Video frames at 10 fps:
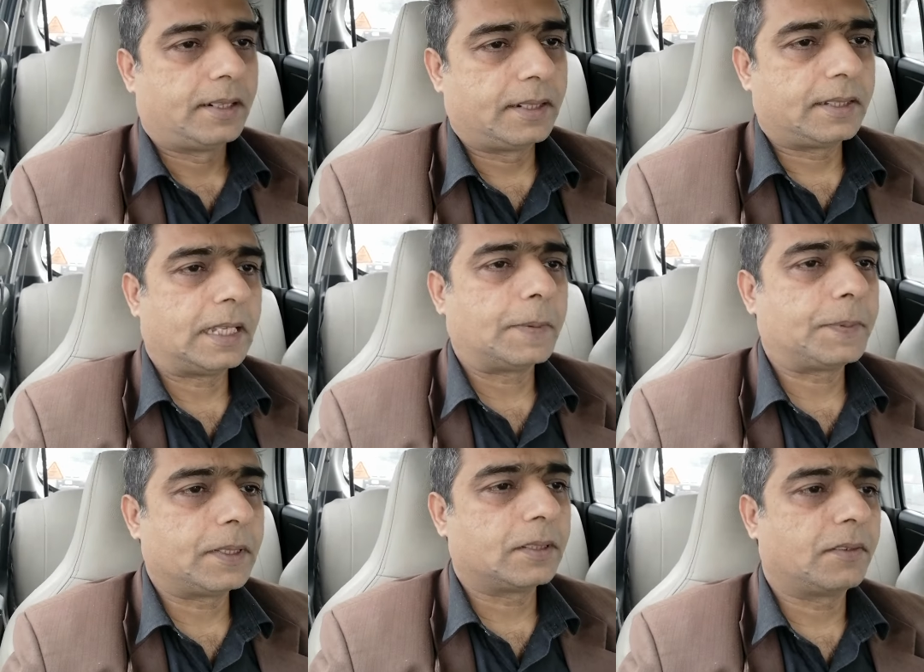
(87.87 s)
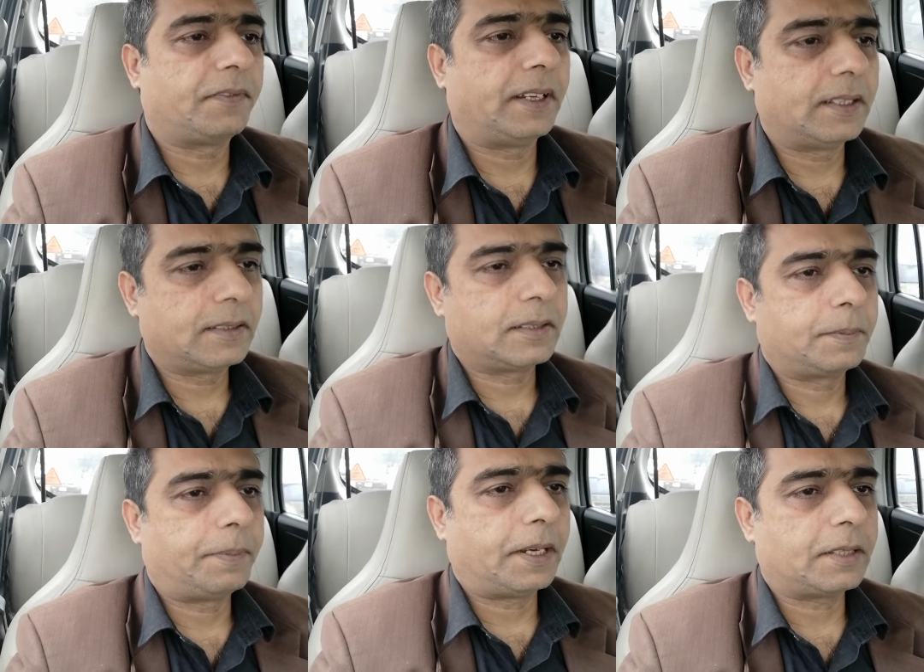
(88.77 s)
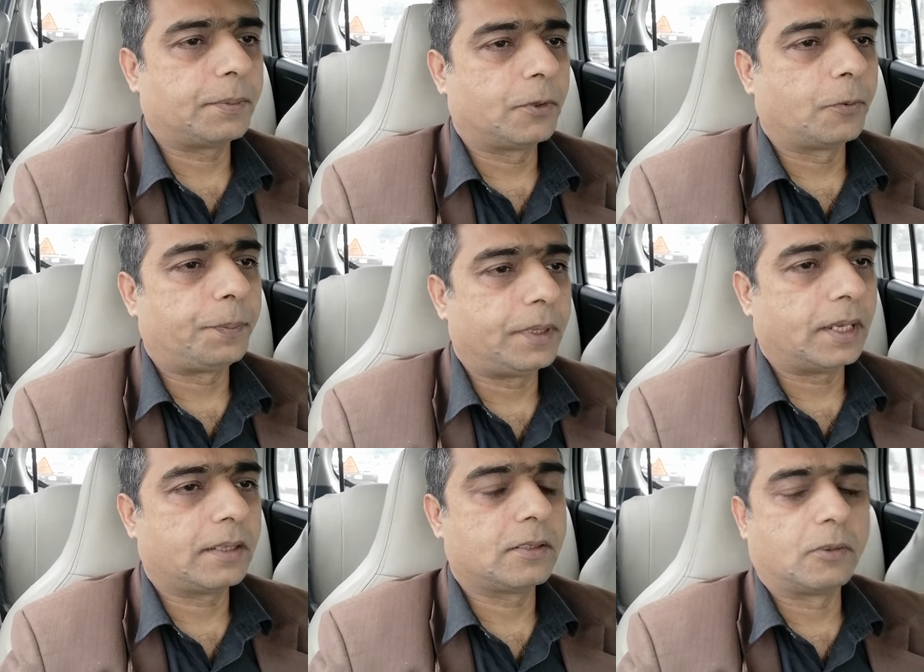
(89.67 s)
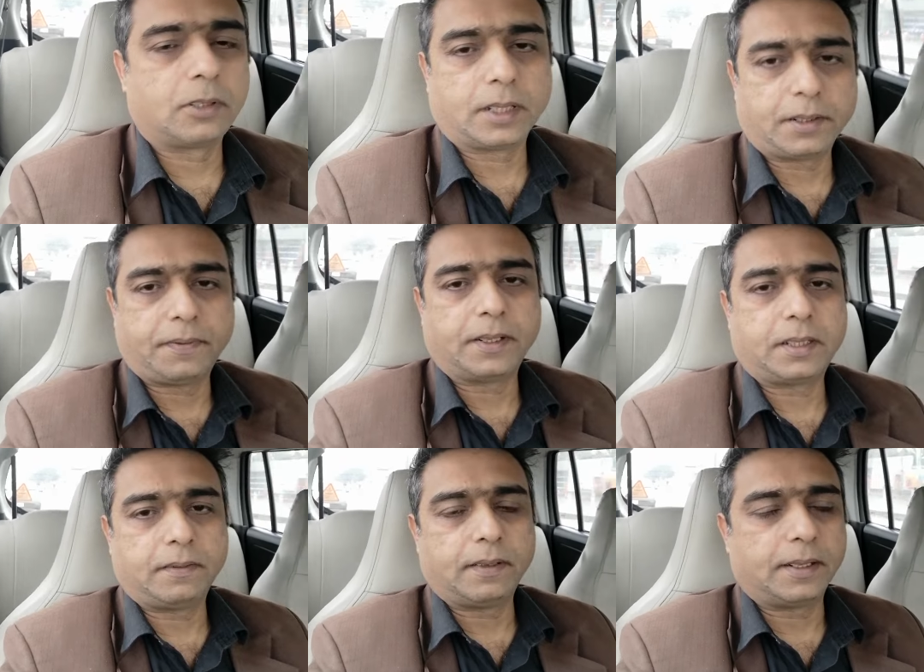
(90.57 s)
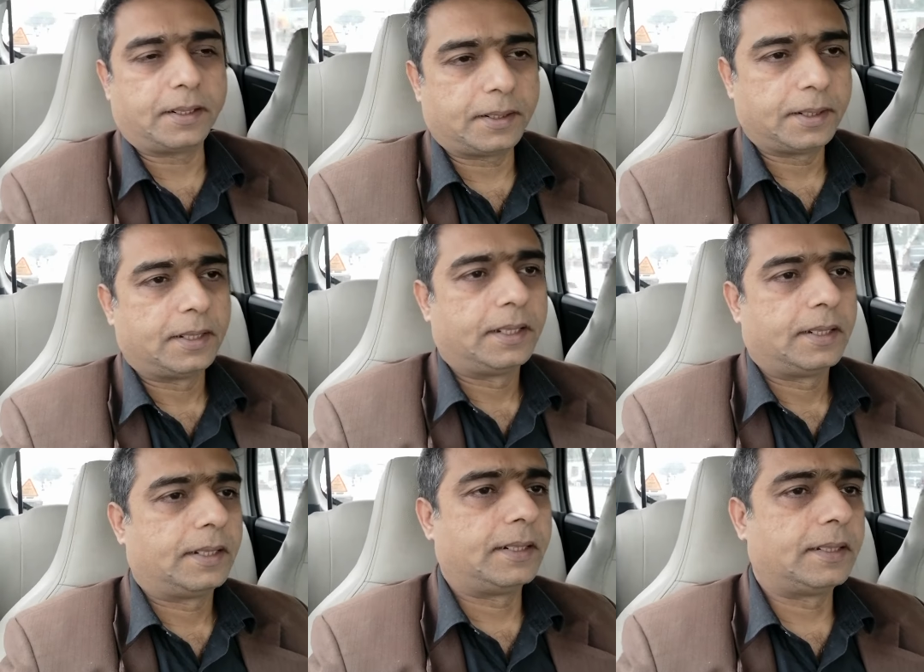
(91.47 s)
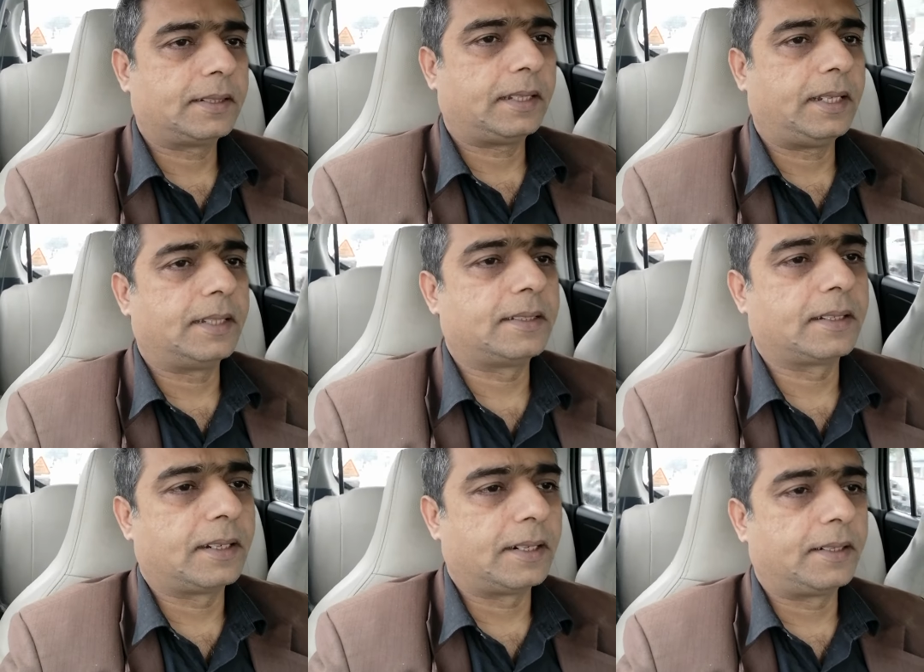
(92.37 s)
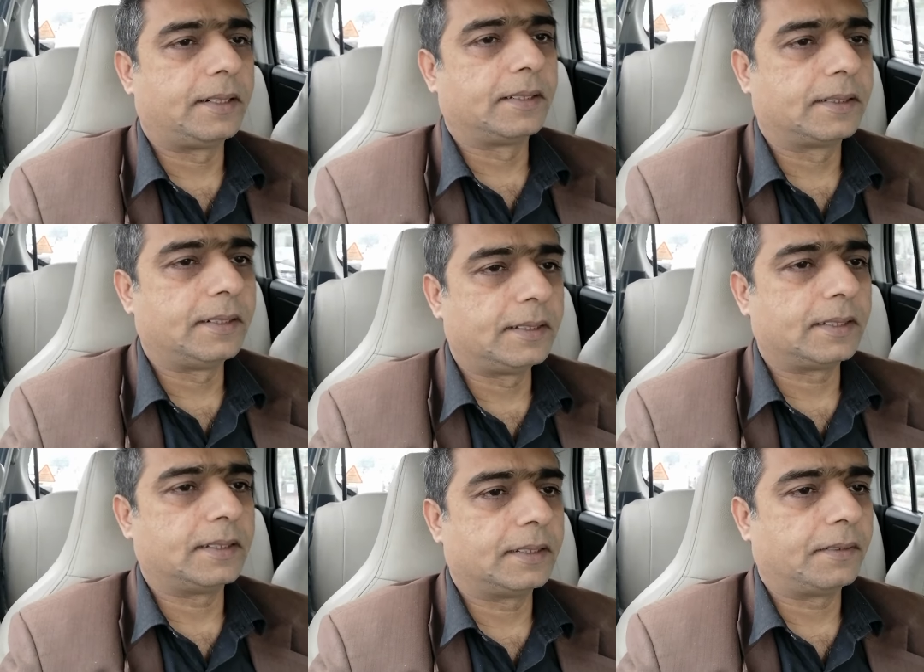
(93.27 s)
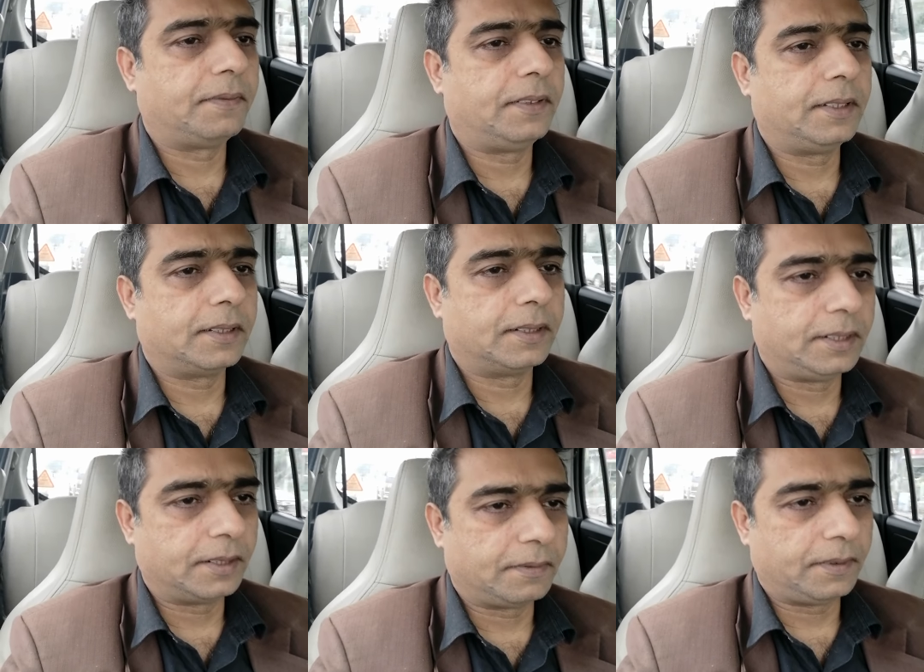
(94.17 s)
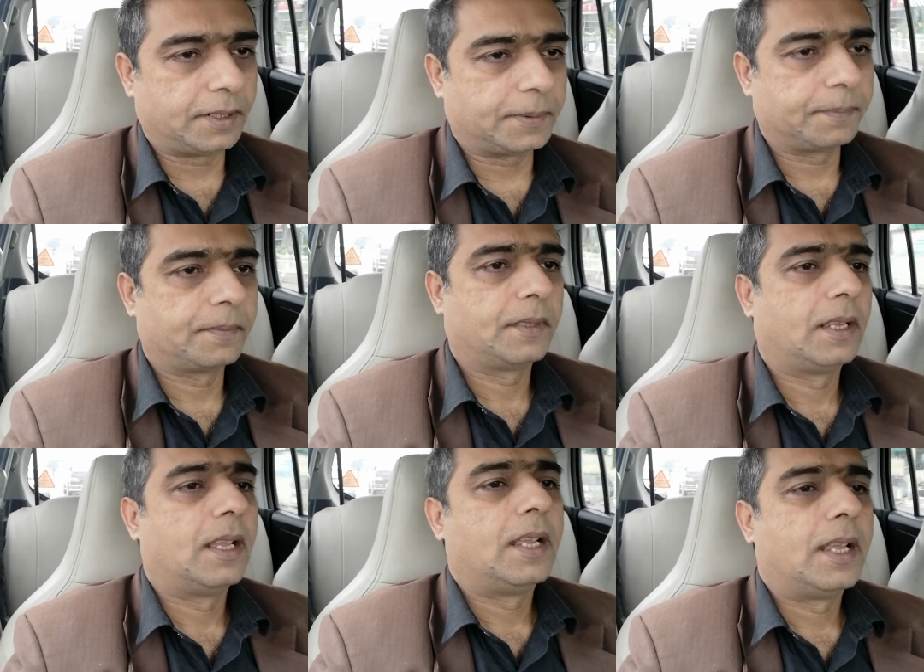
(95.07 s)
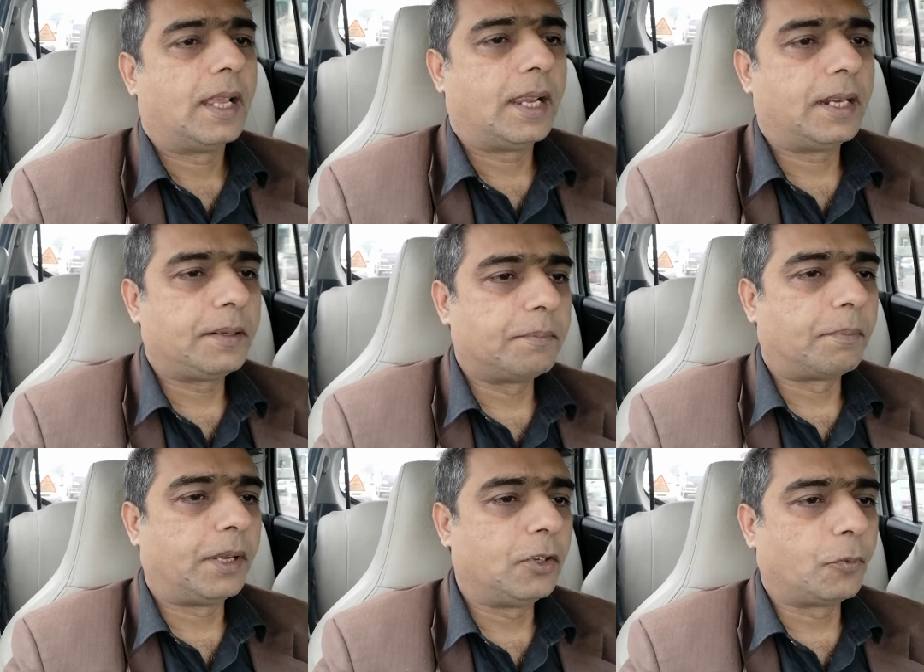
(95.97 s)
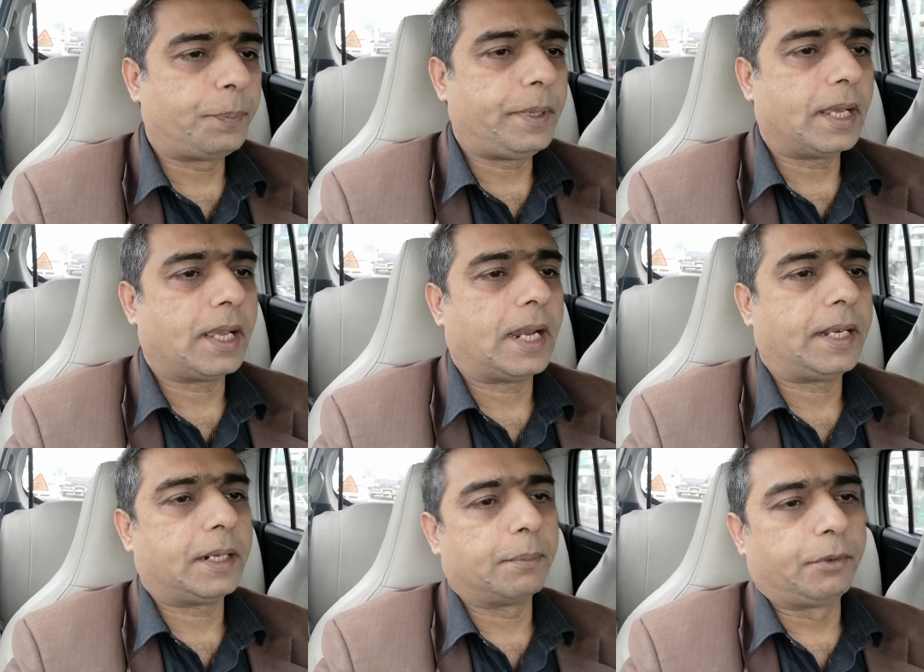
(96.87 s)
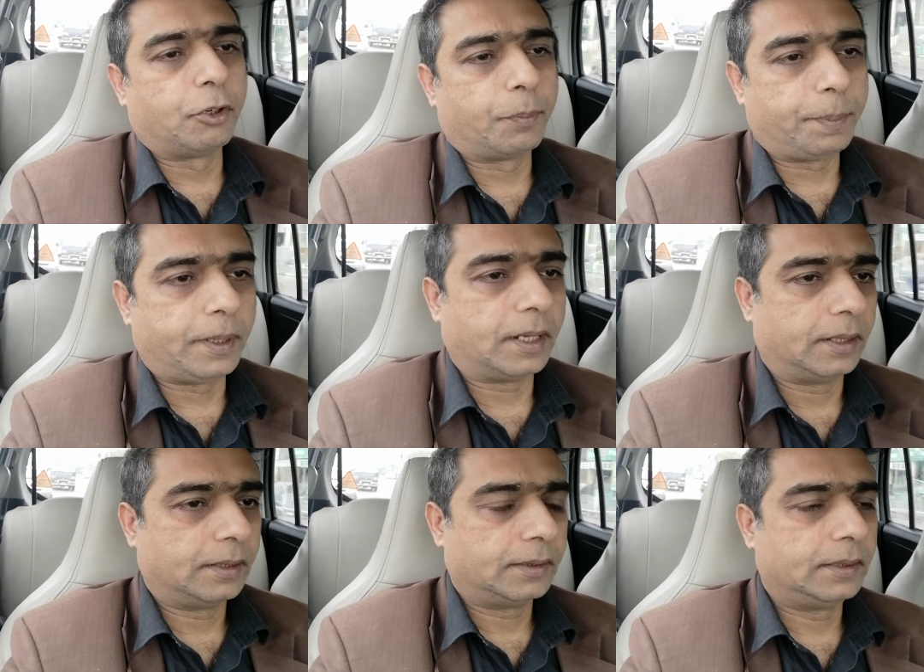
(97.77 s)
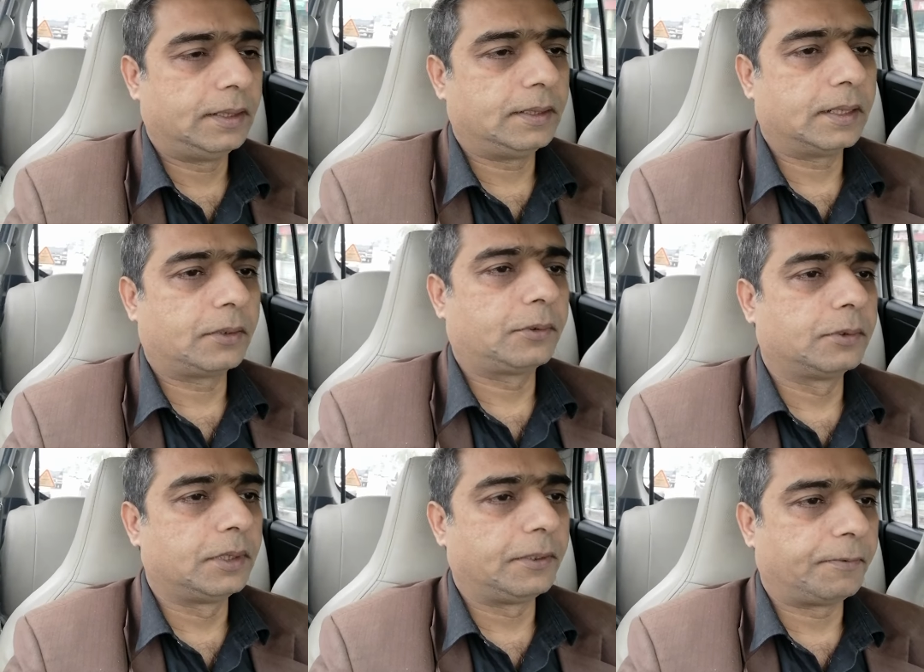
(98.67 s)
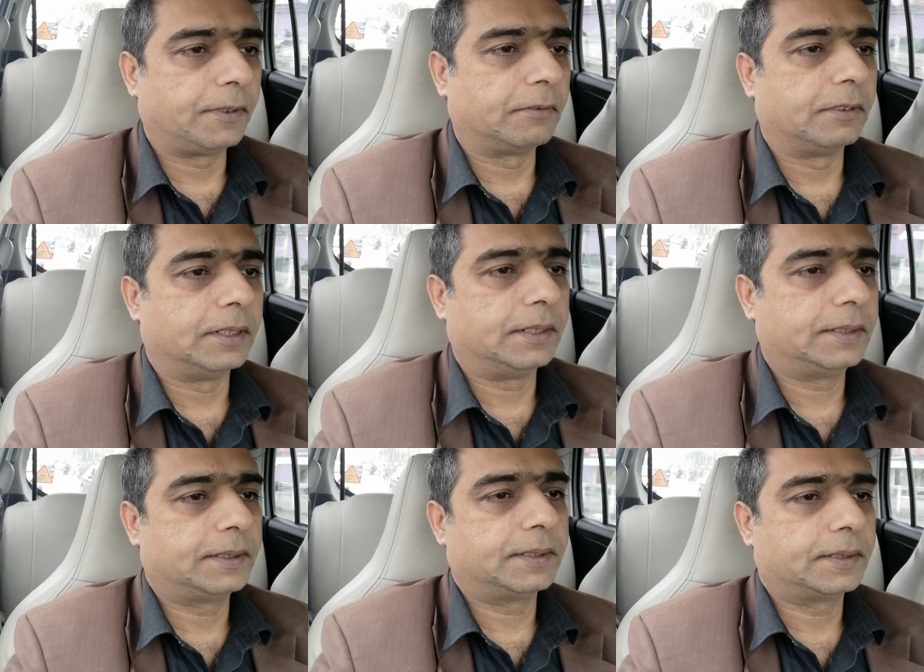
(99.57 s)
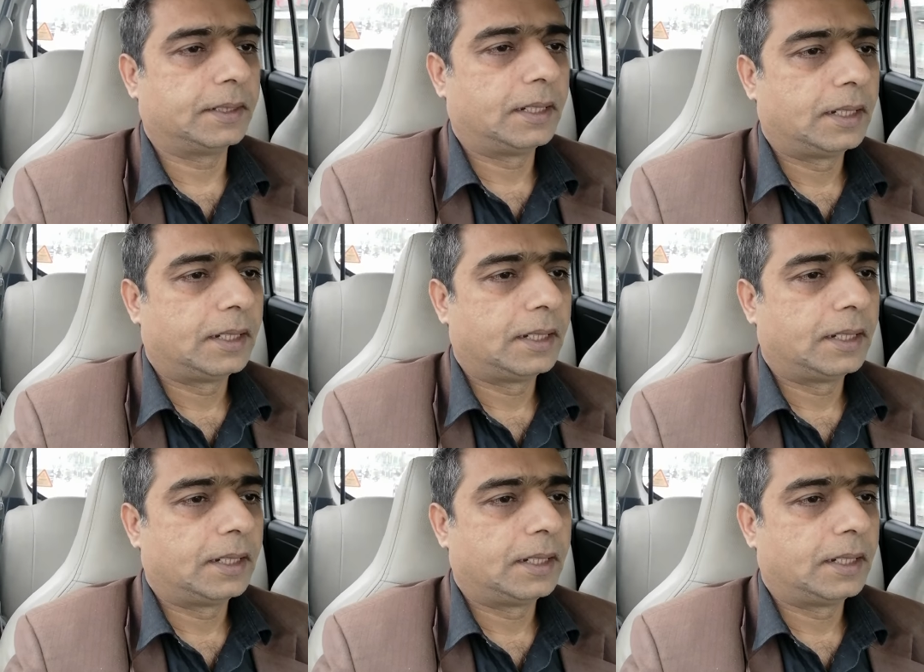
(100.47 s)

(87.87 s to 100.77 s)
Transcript: It is absence of lens. Presbyopia is not a refractive error. It is age-related decrease in the near vision. And myopia and amblyopia, these are two different words.